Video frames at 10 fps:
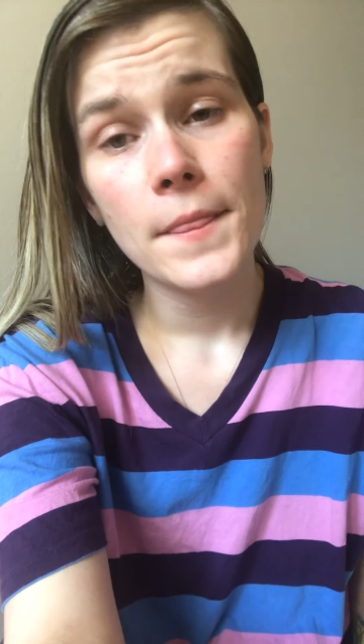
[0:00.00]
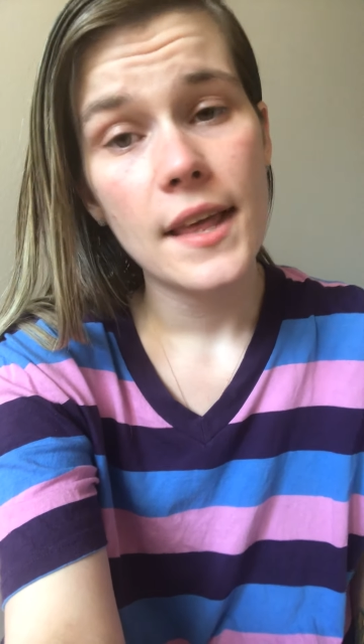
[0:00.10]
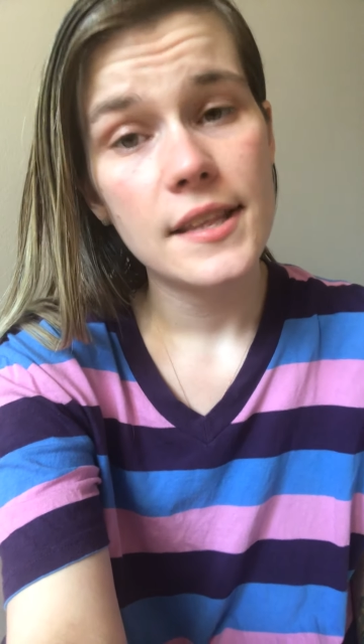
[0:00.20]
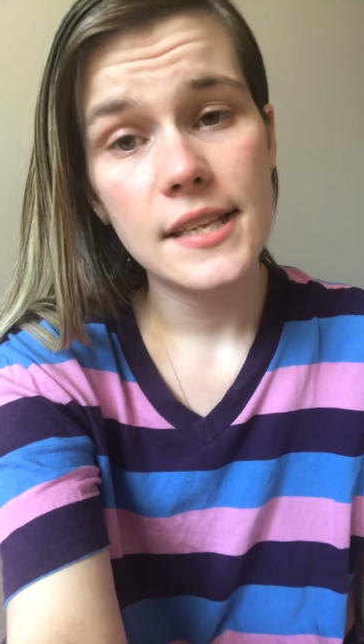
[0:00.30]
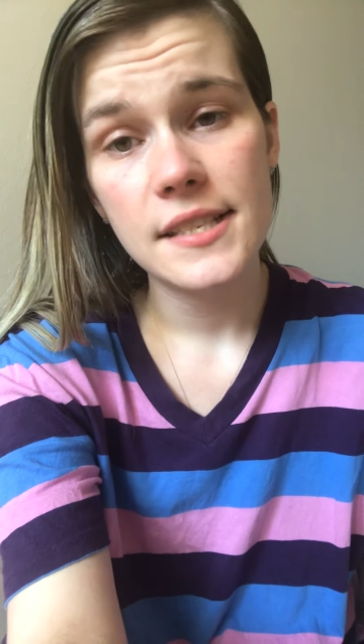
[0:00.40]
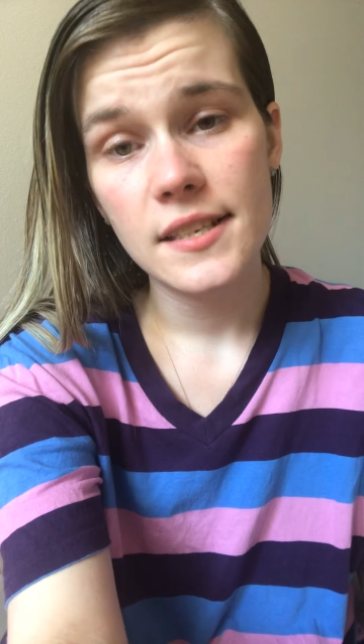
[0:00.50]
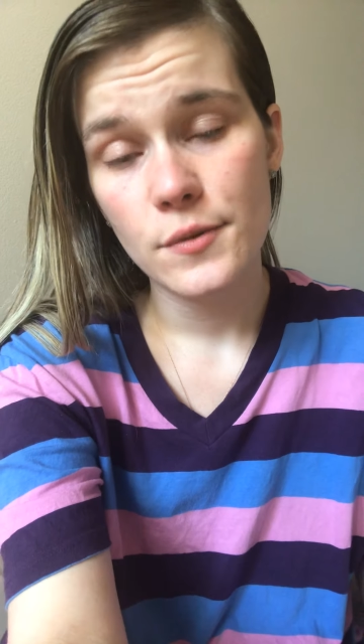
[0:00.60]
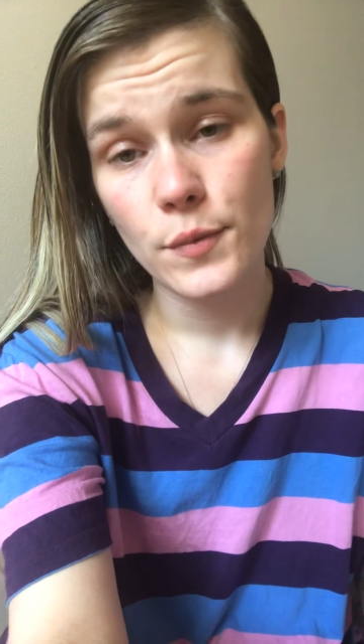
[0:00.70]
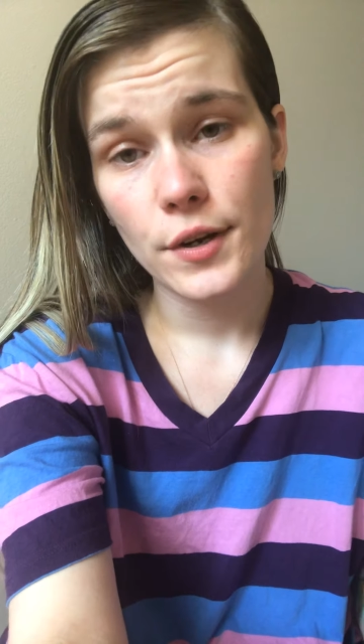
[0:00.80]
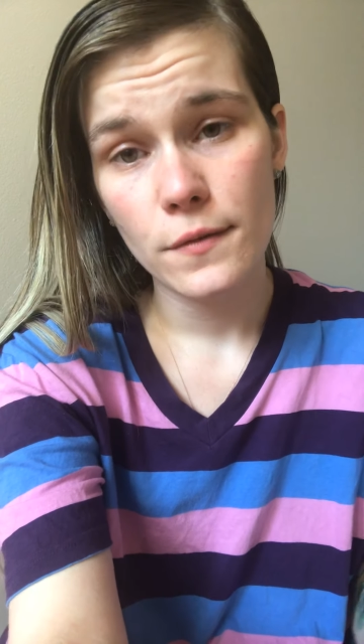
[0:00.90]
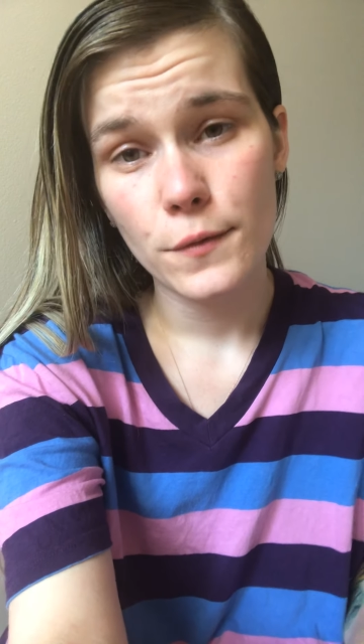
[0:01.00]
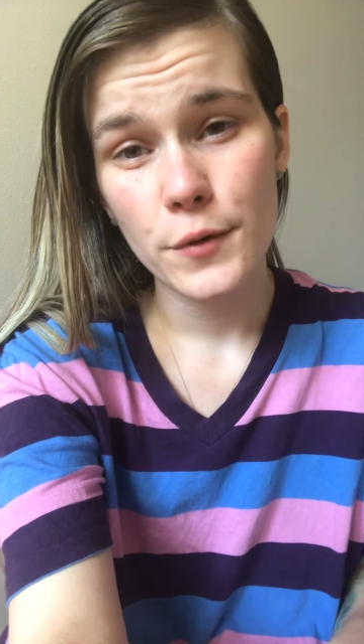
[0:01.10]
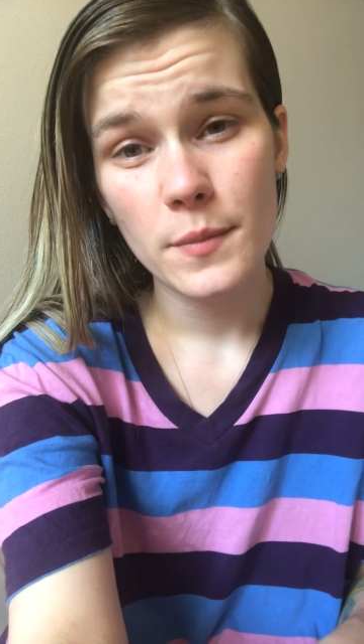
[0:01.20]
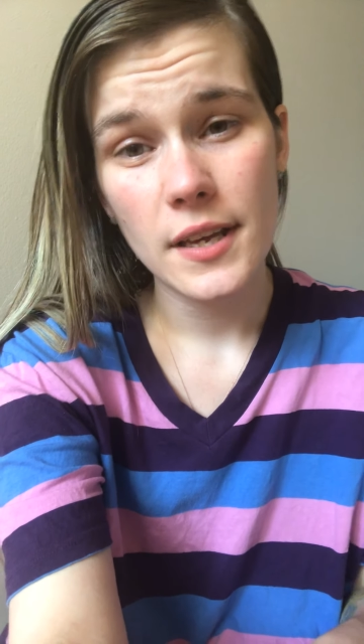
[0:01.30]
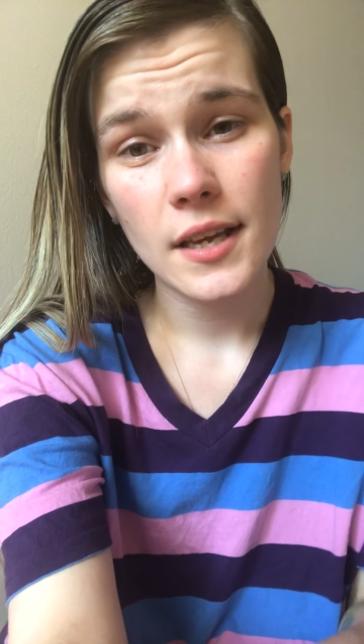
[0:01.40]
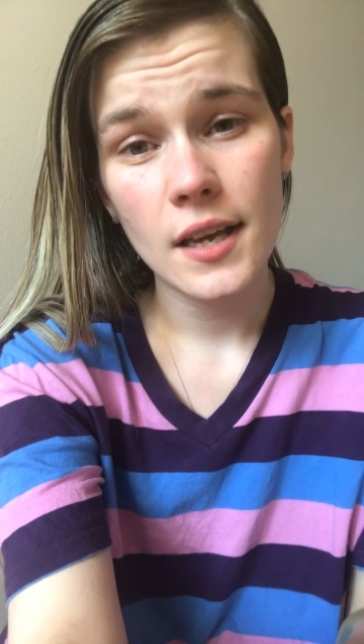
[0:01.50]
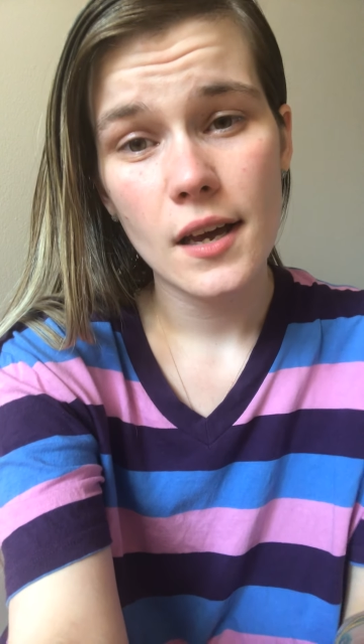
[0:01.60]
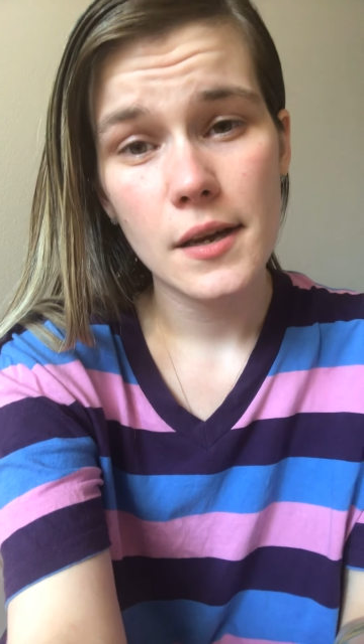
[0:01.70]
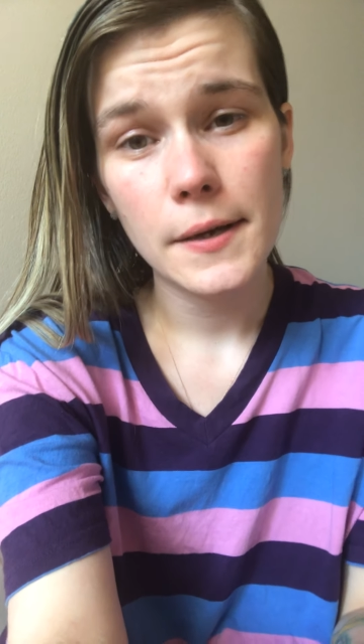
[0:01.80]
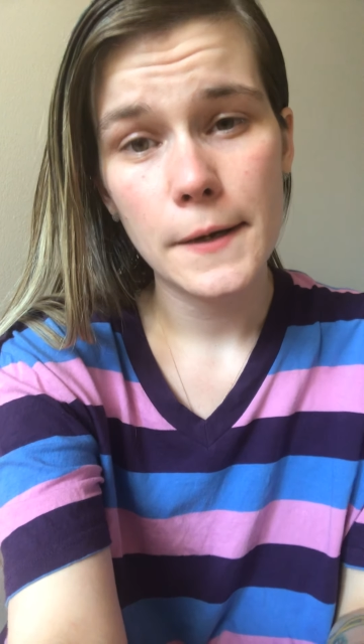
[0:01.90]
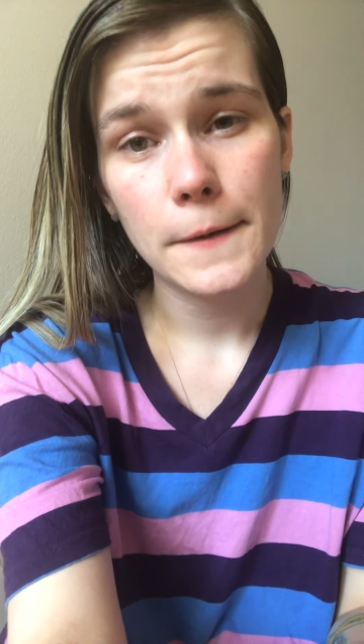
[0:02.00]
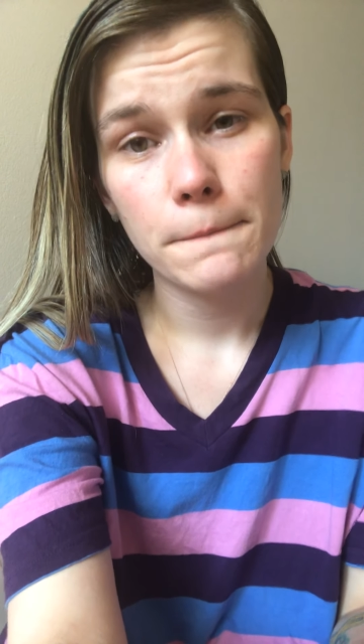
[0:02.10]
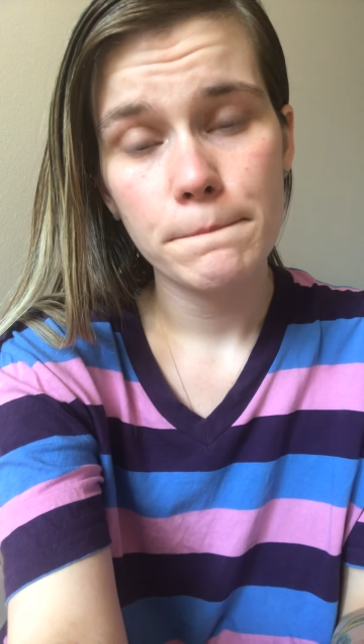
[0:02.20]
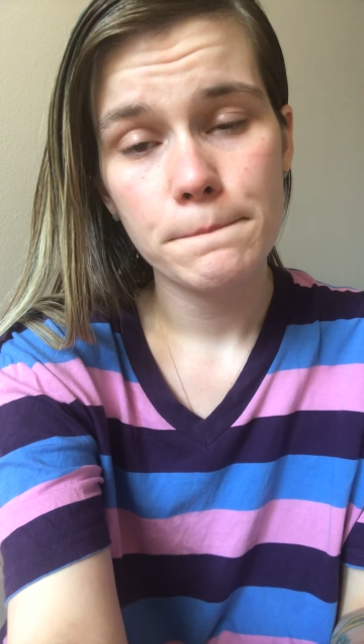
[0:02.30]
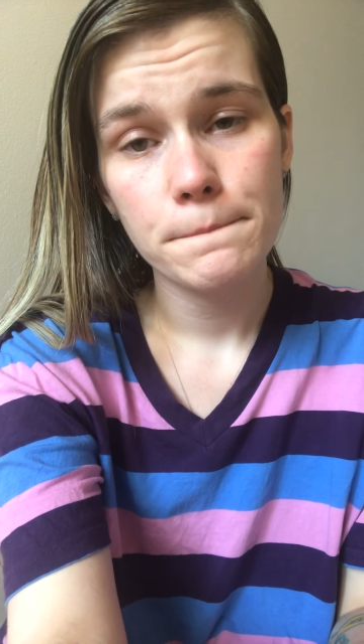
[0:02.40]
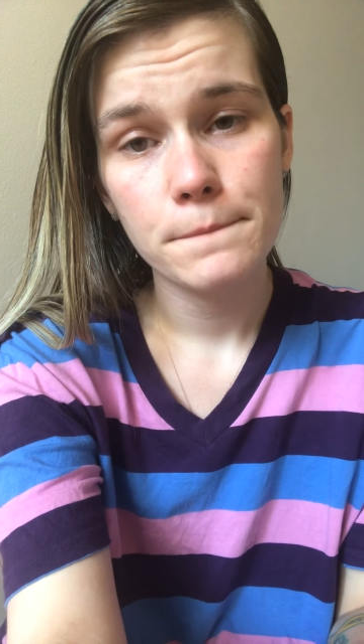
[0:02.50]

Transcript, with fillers: and they didn't work for me. Um,